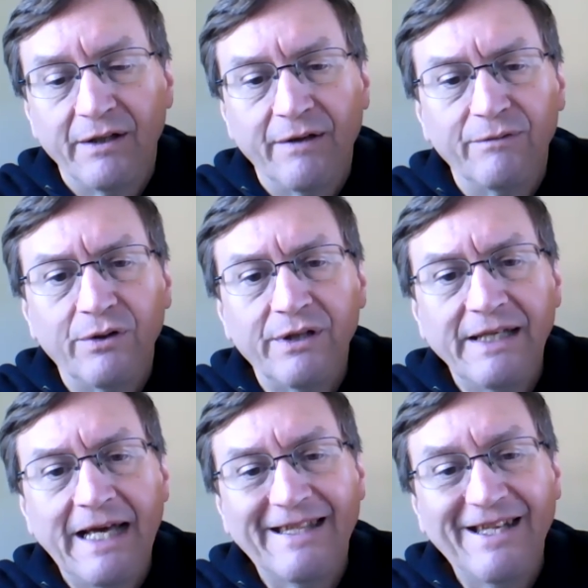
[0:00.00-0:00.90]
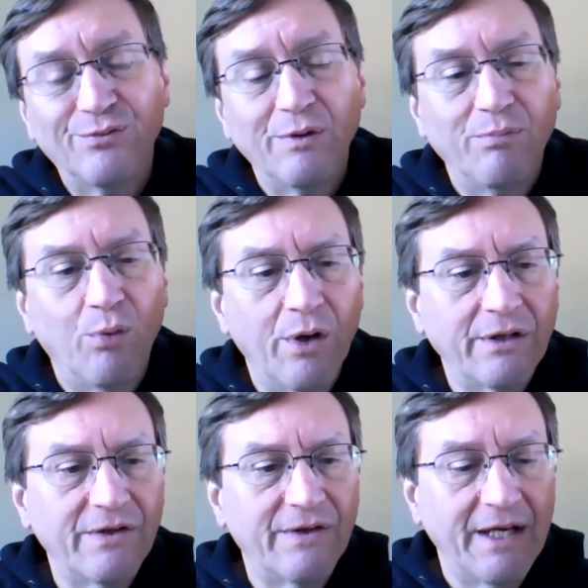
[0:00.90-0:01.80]
looking at these
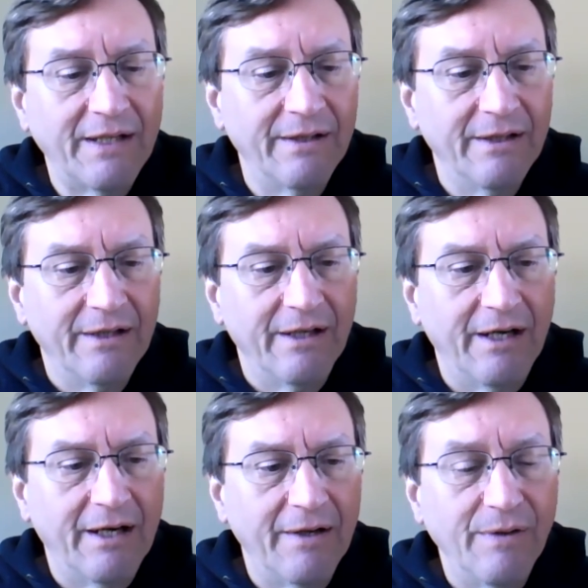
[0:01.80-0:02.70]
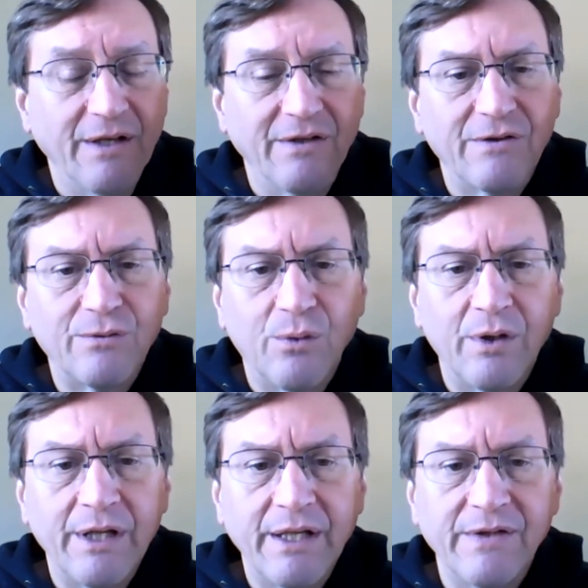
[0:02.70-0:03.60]
reports and these
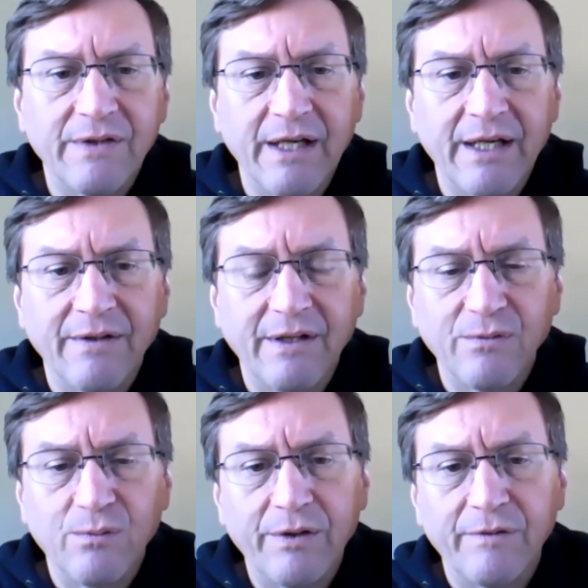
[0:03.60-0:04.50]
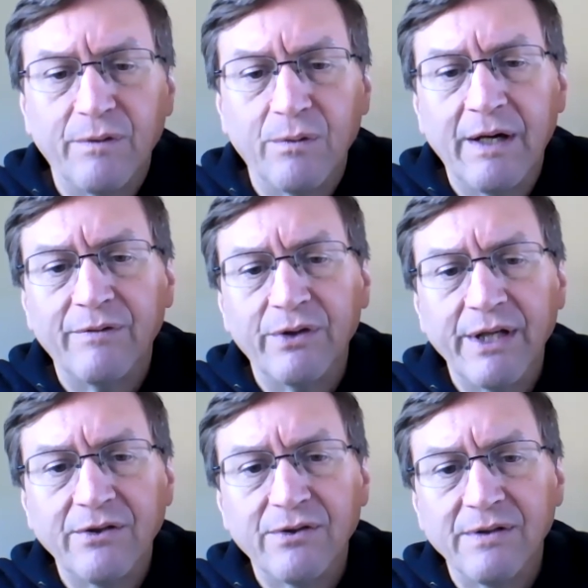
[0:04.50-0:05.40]
stories and these wonderful
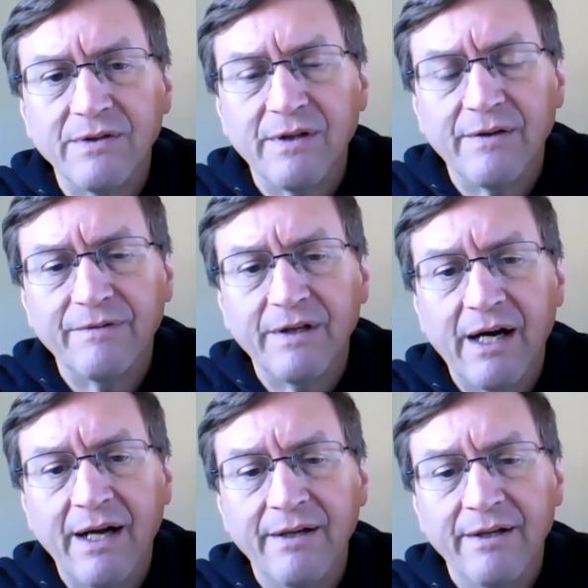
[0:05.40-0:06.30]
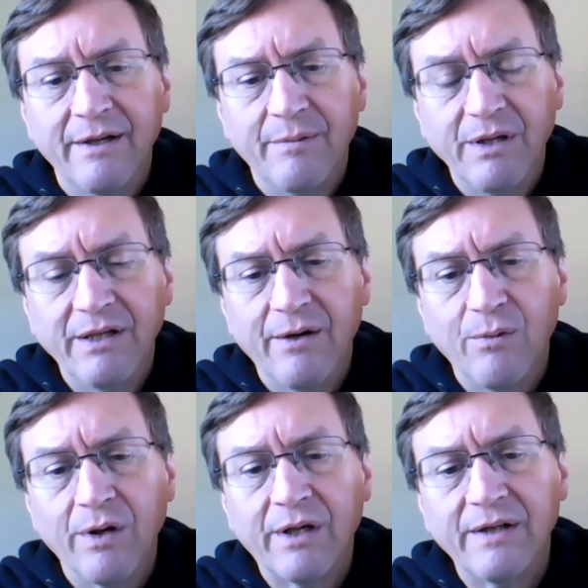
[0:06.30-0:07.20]
revelations of God being at
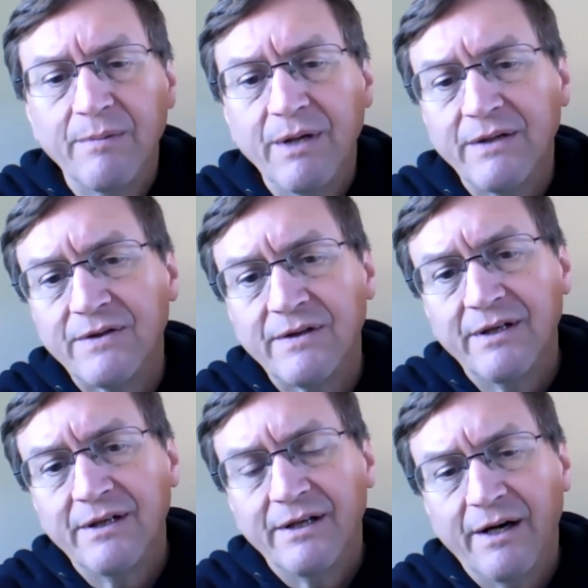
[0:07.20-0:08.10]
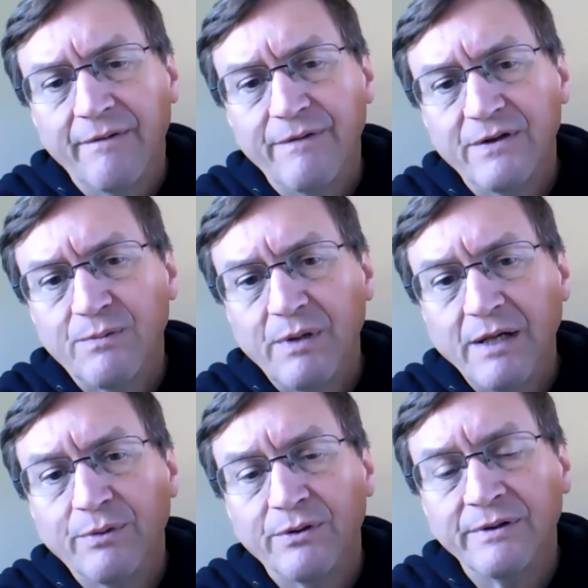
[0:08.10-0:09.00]
work in the midst of his
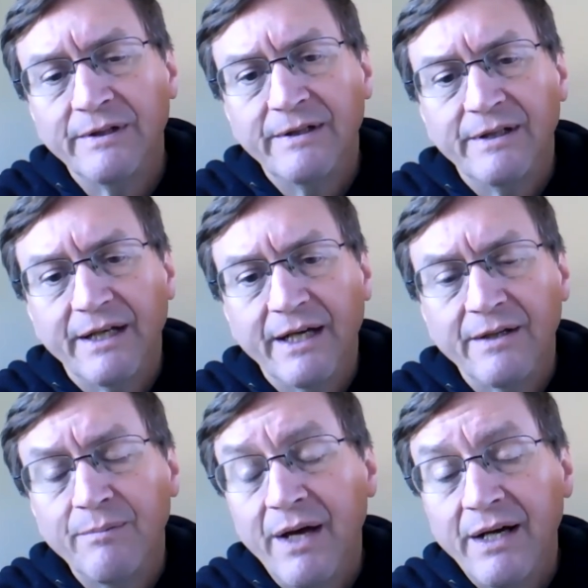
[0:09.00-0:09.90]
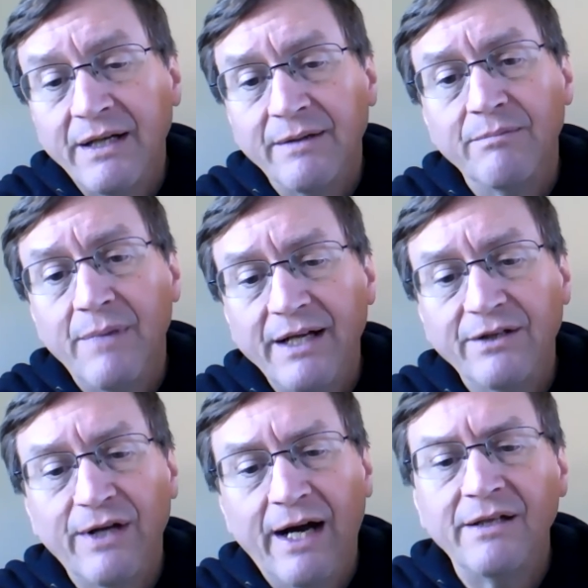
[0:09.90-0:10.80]
people, and the many, many
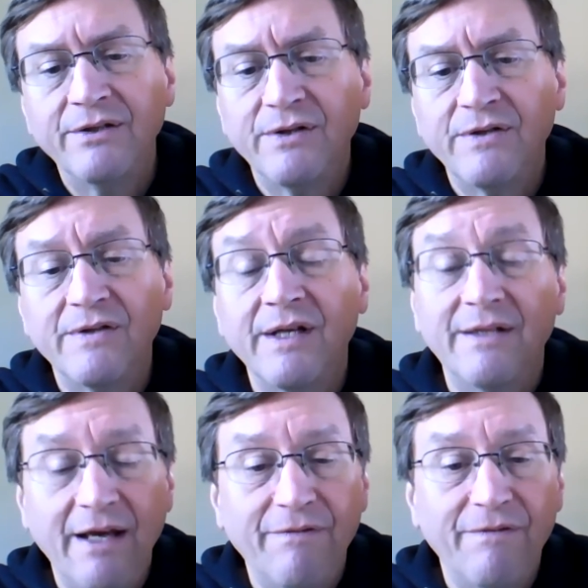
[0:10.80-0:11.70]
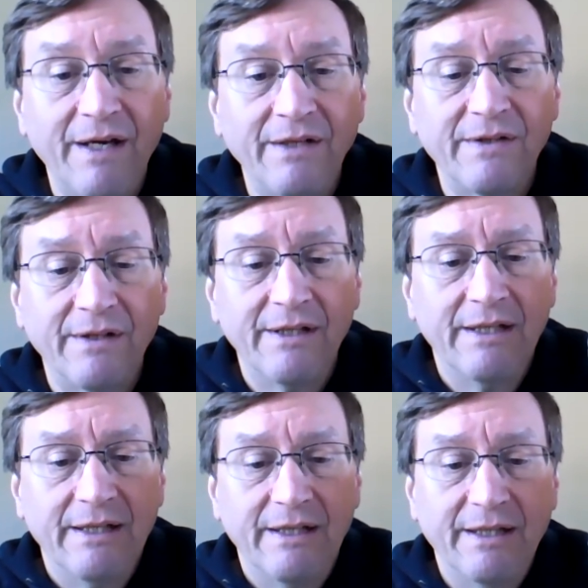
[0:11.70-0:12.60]
challenges that they faced
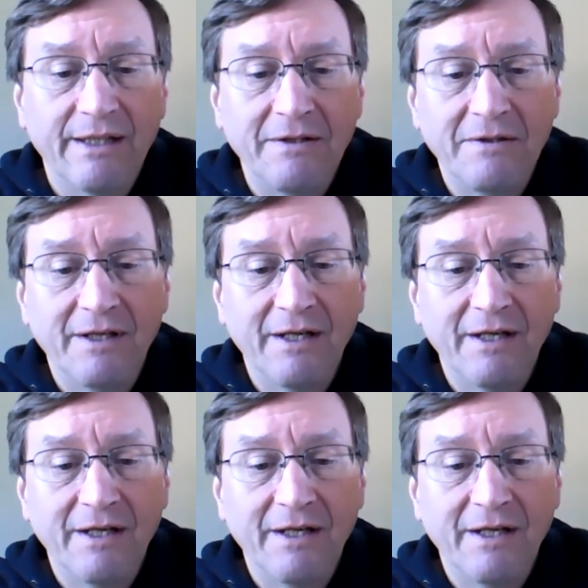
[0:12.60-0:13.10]
in